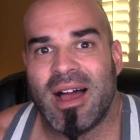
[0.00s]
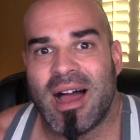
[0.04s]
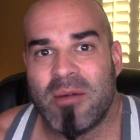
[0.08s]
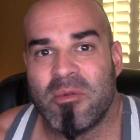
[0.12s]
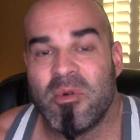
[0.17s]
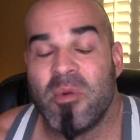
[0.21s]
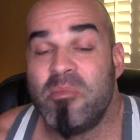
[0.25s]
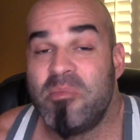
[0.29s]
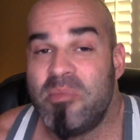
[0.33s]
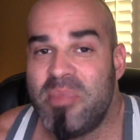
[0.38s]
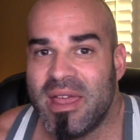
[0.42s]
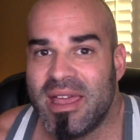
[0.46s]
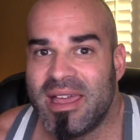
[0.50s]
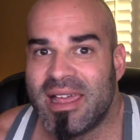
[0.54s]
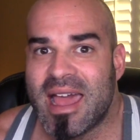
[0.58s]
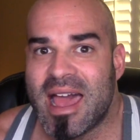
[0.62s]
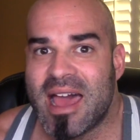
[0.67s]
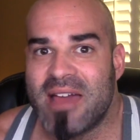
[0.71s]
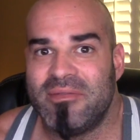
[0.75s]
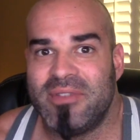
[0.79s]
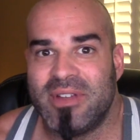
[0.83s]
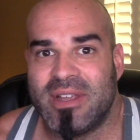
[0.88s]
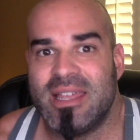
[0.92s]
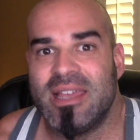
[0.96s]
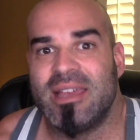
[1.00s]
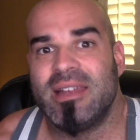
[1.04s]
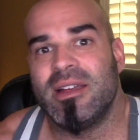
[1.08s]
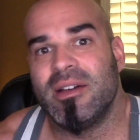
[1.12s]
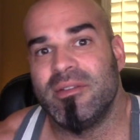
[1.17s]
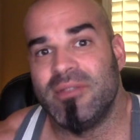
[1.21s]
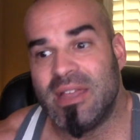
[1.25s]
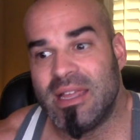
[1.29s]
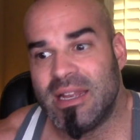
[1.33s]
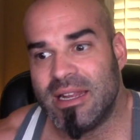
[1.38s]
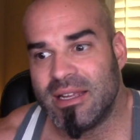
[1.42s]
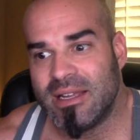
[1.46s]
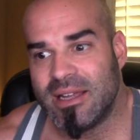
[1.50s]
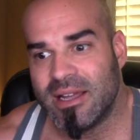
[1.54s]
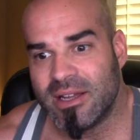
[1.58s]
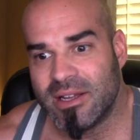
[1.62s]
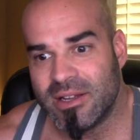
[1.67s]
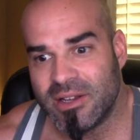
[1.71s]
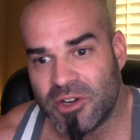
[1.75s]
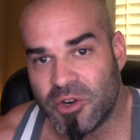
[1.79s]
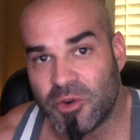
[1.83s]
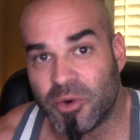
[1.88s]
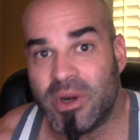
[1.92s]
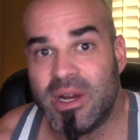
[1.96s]
a big advocate of eating
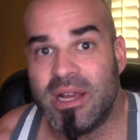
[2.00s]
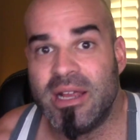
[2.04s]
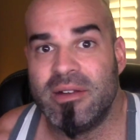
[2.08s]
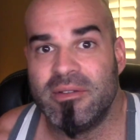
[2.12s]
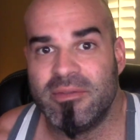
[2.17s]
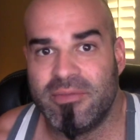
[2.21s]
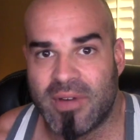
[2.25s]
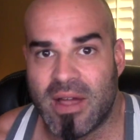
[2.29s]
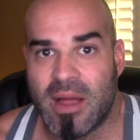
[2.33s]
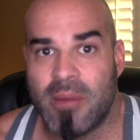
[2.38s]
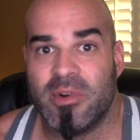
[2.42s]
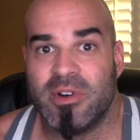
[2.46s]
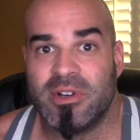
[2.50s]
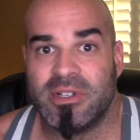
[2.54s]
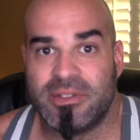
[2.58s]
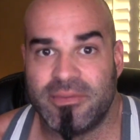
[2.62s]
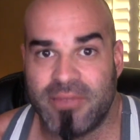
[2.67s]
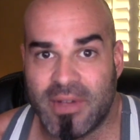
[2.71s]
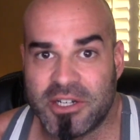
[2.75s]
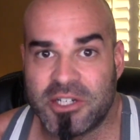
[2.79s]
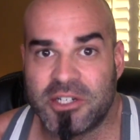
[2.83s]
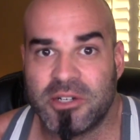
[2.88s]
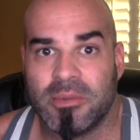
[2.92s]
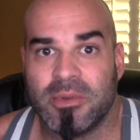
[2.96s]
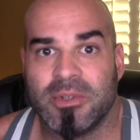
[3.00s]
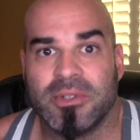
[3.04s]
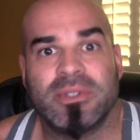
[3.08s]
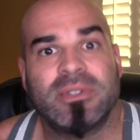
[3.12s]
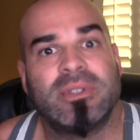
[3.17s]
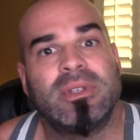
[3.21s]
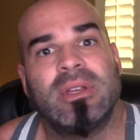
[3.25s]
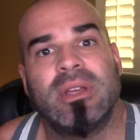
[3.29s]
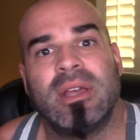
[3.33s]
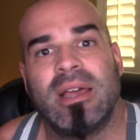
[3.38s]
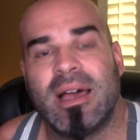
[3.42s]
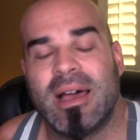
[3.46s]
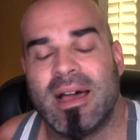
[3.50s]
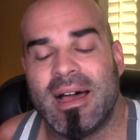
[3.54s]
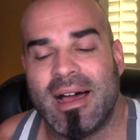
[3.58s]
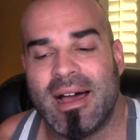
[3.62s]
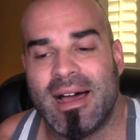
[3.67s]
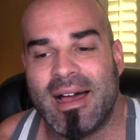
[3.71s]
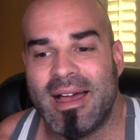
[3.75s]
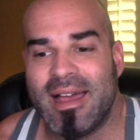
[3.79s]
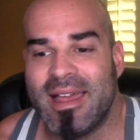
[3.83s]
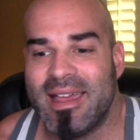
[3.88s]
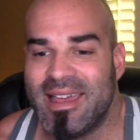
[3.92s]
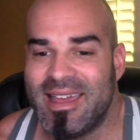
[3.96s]
green fibrous vegetables,
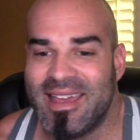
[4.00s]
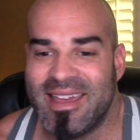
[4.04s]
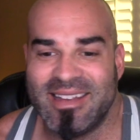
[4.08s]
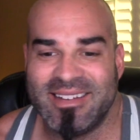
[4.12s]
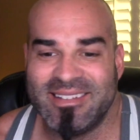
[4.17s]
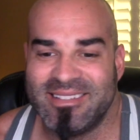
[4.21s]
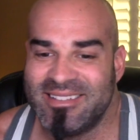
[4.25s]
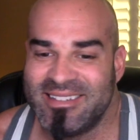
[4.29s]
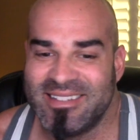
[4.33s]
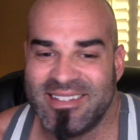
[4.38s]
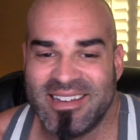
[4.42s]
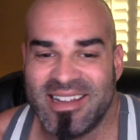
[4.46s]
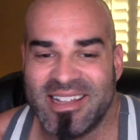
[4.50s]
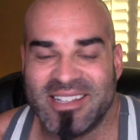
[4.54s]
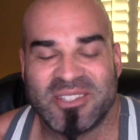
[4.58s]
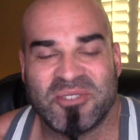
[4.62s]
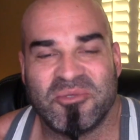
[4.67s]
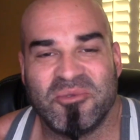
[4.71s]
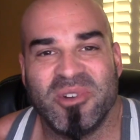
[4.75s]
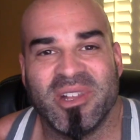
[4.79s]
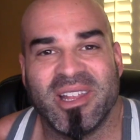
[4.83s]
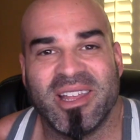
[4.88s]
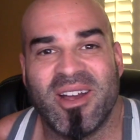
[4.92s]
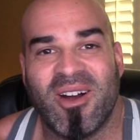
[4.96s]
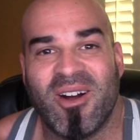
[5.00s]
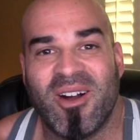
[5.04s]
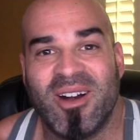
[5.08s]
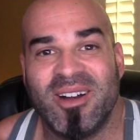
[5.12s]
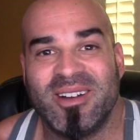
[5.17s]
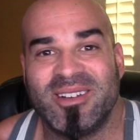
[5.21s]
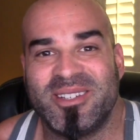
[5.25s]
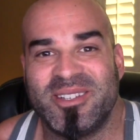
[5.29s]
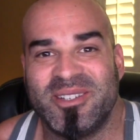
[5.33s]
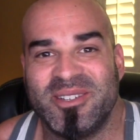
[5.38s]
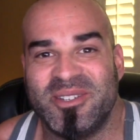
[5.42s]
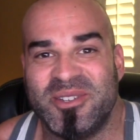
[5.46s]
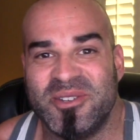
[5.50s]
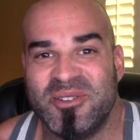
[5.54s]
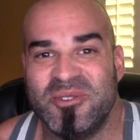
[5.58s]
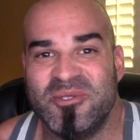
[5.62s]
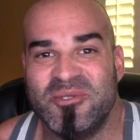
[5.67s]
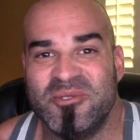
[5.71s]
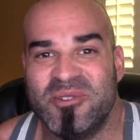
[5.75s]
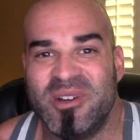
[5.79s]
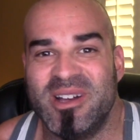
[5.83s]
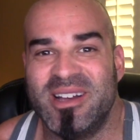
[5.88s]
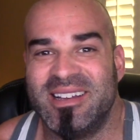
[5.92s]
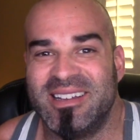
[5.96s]
and it's really hard to
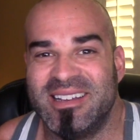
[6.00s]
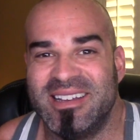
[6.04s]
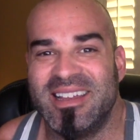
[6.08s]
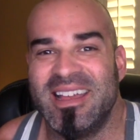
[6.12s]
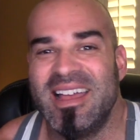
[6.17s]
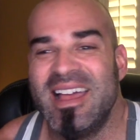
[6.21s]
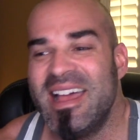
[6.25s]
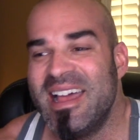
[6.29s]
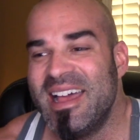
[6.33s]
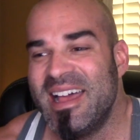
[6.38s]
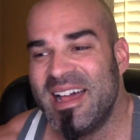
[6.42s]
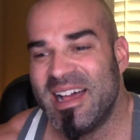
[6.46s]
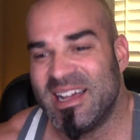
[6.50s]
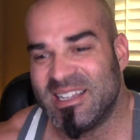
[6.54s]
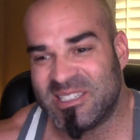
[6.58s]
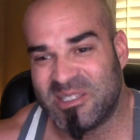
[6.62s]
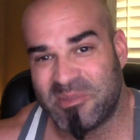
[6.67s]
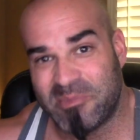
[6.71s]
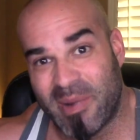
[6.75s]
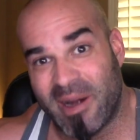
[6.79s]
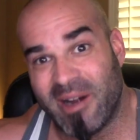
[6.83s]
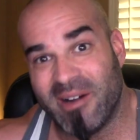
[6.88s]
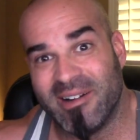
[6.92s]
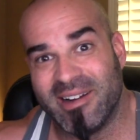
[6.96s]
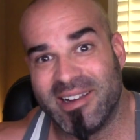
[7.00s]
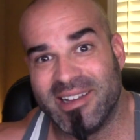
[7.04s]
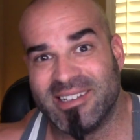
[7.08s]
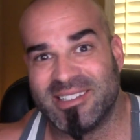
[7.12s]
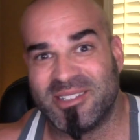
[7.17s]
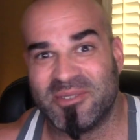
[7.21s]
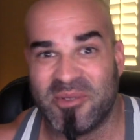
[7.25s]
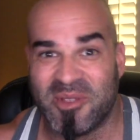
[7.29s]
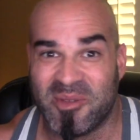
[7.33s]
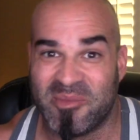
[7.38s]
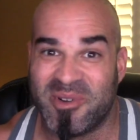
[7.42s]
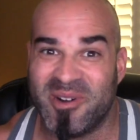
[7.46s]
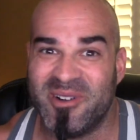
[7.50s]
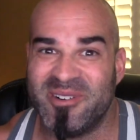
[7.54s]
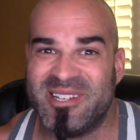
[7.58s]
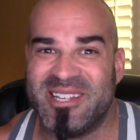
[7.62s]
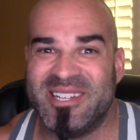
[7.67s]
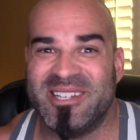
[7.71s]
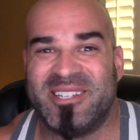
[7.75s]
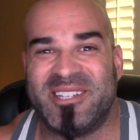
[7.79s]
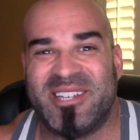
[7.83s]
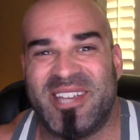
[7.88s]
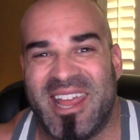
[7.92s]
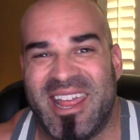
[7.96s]
do asparagus with a
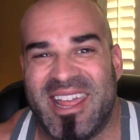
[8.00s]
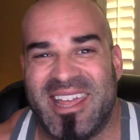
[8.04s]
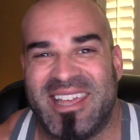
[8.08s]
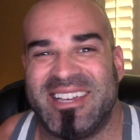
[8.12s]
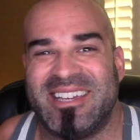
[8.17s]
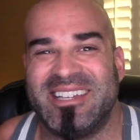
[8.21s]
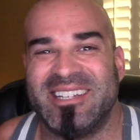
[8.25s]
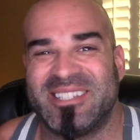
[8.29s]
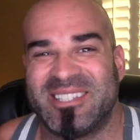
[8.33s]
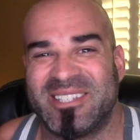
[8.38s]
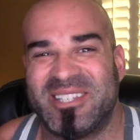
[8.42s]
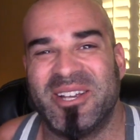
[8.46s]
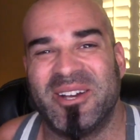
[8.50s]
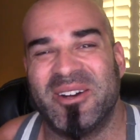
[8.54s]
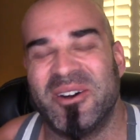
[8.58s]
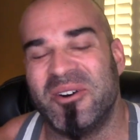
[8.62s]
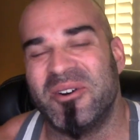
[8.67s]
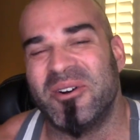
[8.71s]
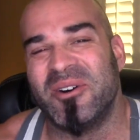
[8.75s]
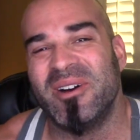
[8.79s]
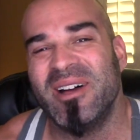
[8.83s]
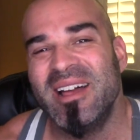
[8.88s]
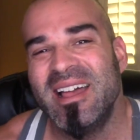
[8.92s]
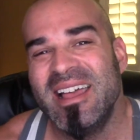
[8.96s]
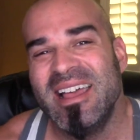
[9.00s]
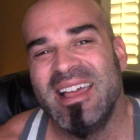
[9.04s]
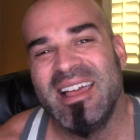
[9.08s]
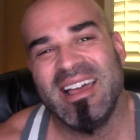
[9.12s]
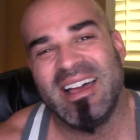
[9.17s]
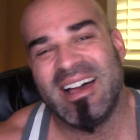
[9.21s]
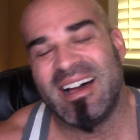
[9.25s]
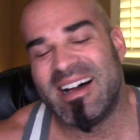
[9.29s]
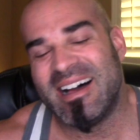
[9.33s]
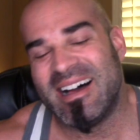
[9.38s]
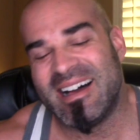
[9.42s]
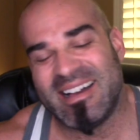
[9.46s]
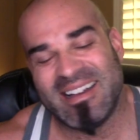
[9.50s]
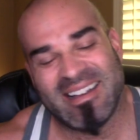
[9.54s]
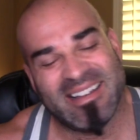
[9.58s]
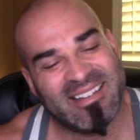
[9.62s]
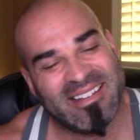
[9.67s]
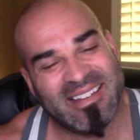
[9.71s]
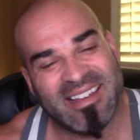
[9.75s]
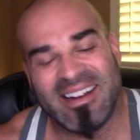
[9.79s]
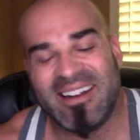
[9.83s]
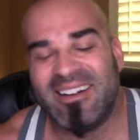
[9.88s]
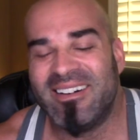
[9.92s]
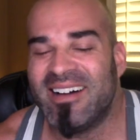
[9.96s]
protein shake. So,
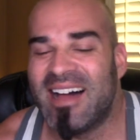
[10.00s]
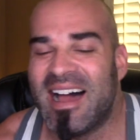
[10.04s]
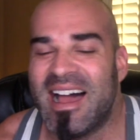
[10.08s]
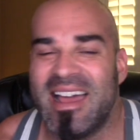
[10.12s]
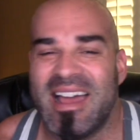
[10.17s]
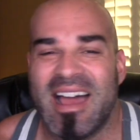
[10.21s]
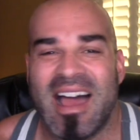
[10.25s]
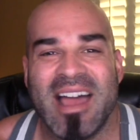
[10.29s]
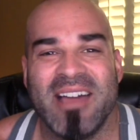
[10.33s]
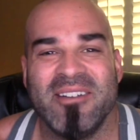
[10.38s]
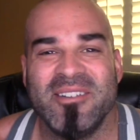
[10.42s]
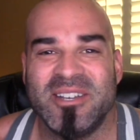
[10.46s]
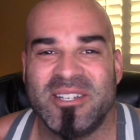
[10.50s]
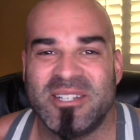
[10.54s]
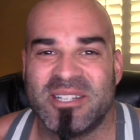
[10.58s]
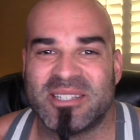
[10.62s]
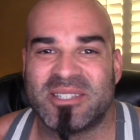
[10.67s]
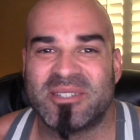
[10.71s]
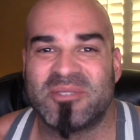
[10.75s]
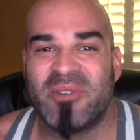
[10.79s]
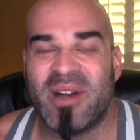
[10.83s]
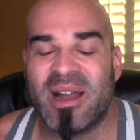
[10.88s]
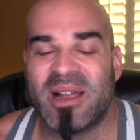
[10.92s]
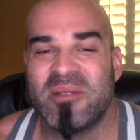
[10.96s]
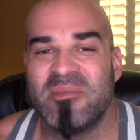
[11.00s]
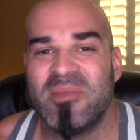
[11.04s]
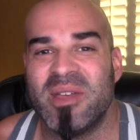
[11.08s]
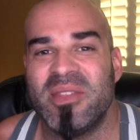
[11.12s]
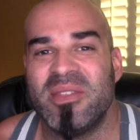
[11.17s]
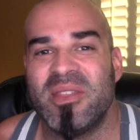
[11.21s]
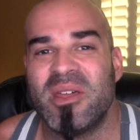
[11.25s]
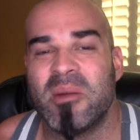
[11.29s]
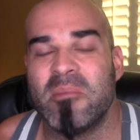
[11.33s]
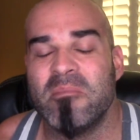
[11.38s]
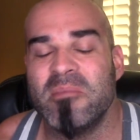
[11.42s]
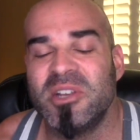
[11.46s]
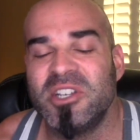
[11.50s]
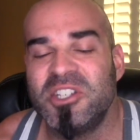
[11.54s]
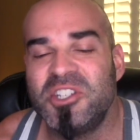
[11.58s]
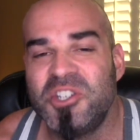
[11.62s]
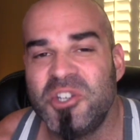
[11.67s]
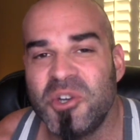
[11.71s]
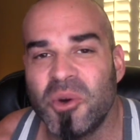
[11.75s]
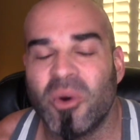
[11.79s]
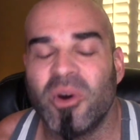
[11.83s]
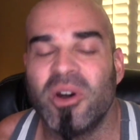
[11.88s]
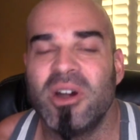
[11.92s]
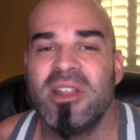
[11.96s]
I would just recommend that a
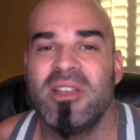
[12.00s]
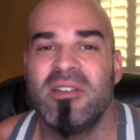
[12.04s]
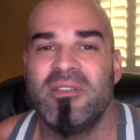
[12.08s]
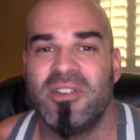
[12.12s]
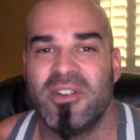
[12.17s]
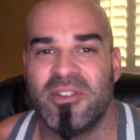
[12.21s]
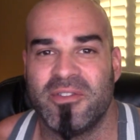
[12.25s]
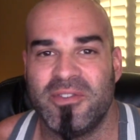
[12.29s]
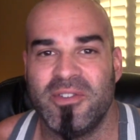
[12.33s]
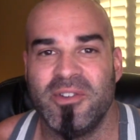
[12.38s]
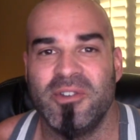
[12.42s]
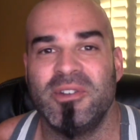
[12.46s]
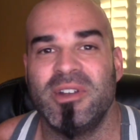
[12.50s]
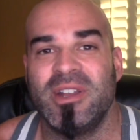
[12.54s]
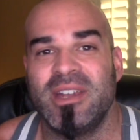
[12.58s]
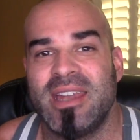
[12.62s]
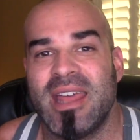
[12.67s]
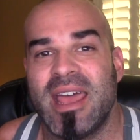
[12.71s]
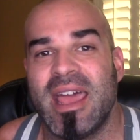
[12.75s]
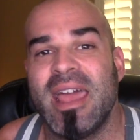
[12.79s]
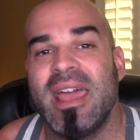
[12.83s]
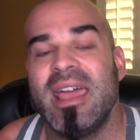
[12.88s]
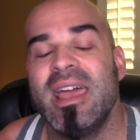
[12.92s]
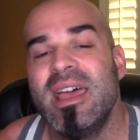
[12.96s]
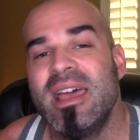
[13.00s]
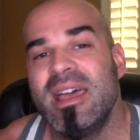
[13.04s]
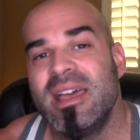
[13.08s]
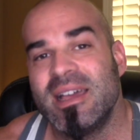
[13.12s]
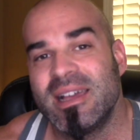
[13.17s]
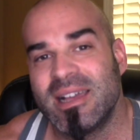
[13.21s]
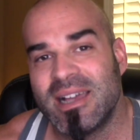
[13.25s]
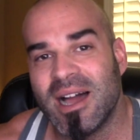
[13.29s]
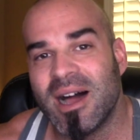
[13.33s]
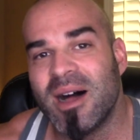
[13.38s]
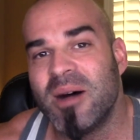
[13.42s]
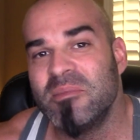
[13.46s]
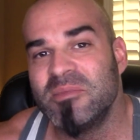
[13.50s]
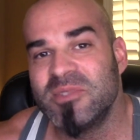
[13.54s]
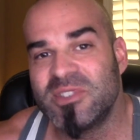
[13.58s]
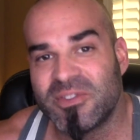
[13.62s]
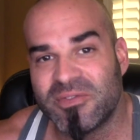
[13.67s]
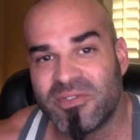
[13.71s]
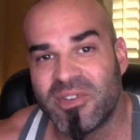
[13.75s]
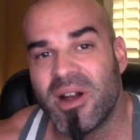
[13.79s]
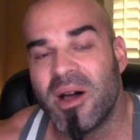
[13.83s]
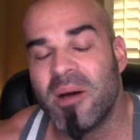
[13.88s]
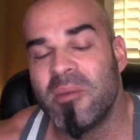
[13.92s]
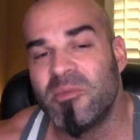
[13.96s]
majority of your food in a day comes
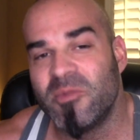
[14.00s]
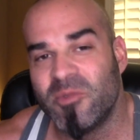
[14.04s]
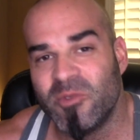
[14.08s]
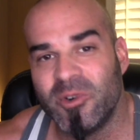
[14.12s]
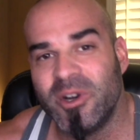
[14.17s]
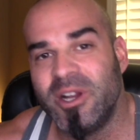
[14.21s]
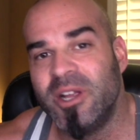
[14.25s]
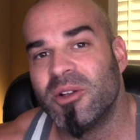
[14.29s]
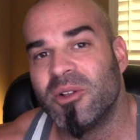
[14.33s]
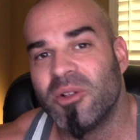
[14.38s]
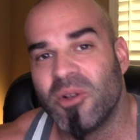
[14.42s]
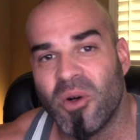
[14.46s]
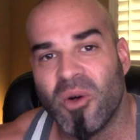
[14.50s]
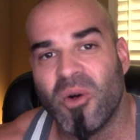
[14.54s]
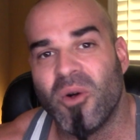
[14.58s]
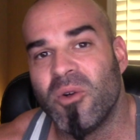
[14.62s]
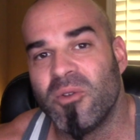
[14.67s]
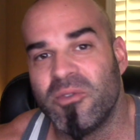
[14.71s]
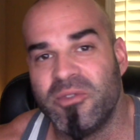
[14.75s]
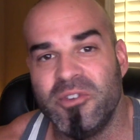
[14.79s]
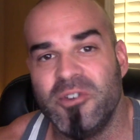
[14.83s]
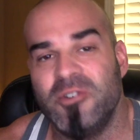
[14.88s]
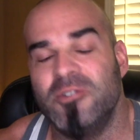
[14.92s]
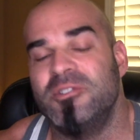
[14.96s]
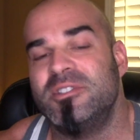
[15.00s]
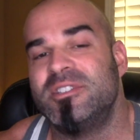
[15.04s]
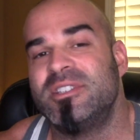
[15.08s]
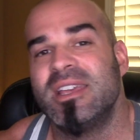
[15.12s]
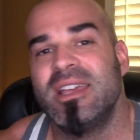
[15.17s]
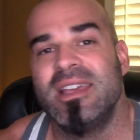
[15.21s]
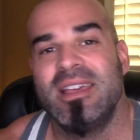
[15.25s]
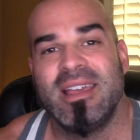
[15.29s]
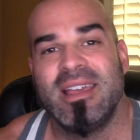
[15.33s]
from real whole foods.